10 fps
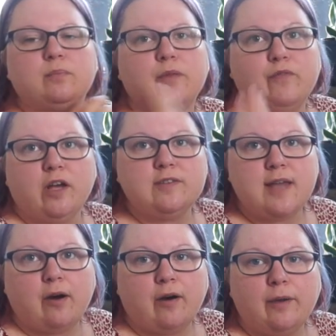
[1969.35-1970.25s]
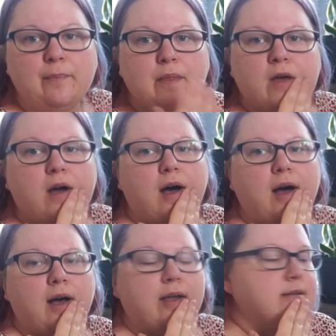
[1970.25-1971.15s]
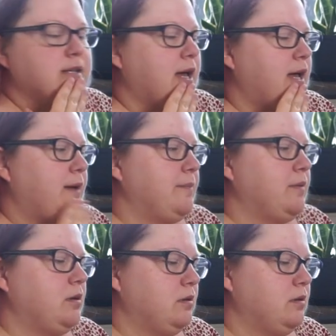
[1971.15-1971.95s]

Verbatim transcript: the first era, and um,